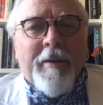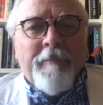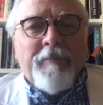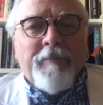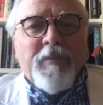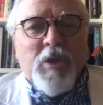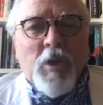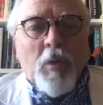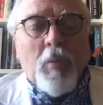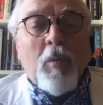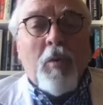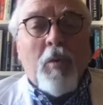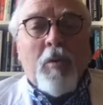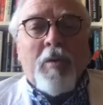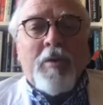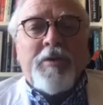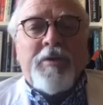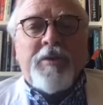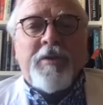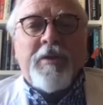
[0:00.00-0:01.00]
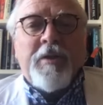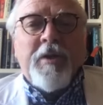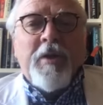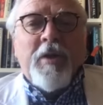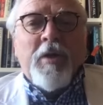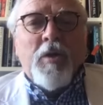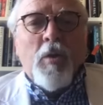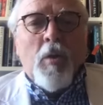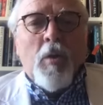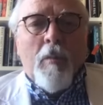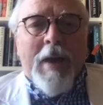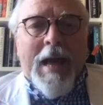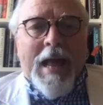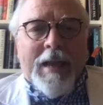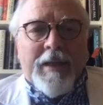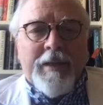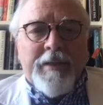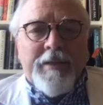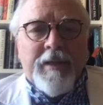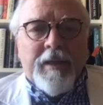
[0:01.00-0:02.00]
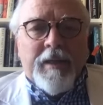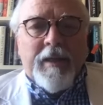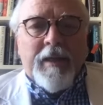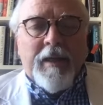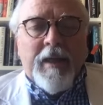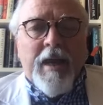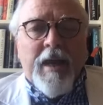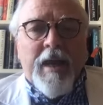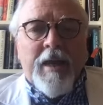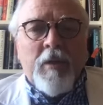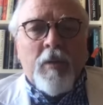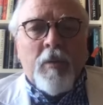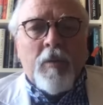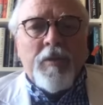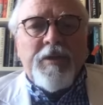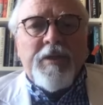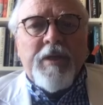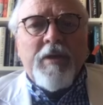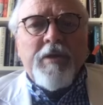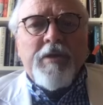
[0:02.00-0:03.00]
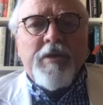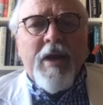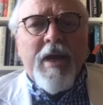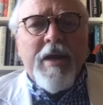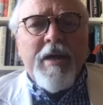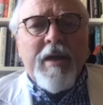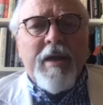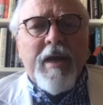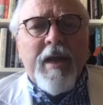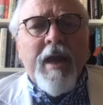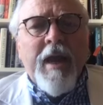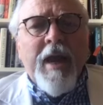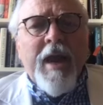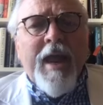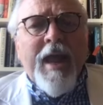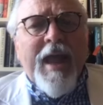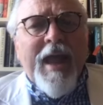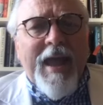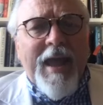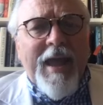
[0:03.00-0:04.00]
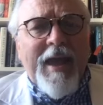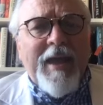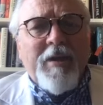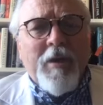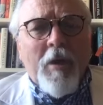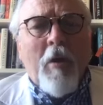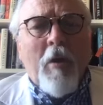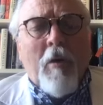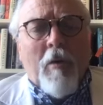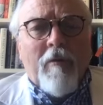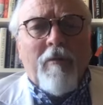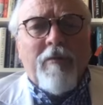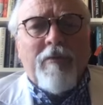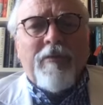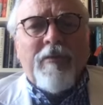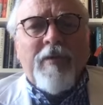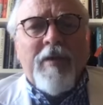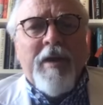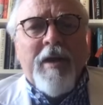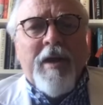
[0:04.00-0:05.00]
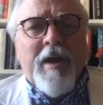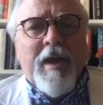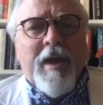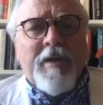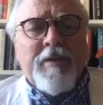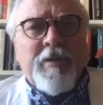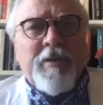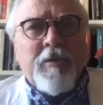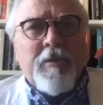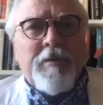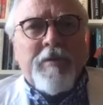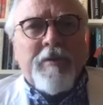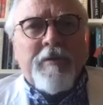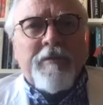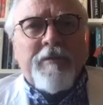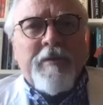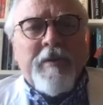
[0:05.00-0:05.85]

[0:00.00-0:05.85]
towards normality, and also trying to head off a sort of,